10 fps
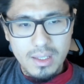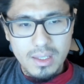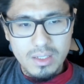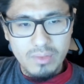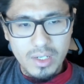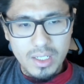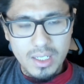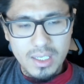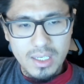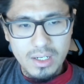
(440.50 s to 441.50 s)
this
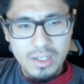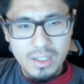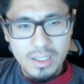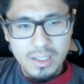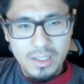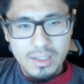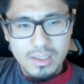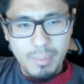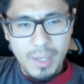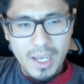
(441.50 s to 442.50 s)
fucking year to
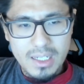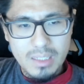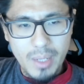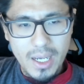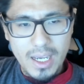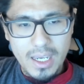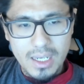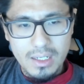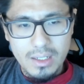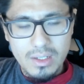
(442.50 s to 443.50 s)
pass
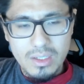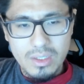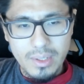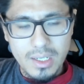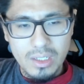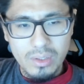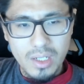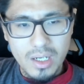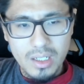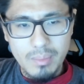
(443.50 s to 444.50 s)
by so I can no
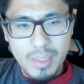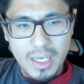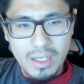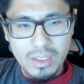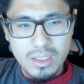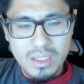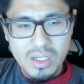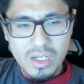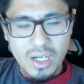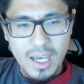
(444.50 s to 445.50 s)
longer be held to
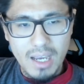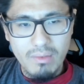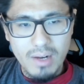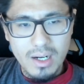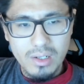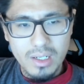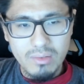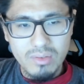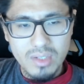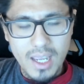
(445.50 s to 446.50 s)
such a high rhetoric of
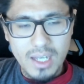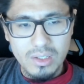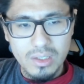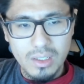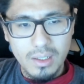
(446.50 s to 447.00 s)
standard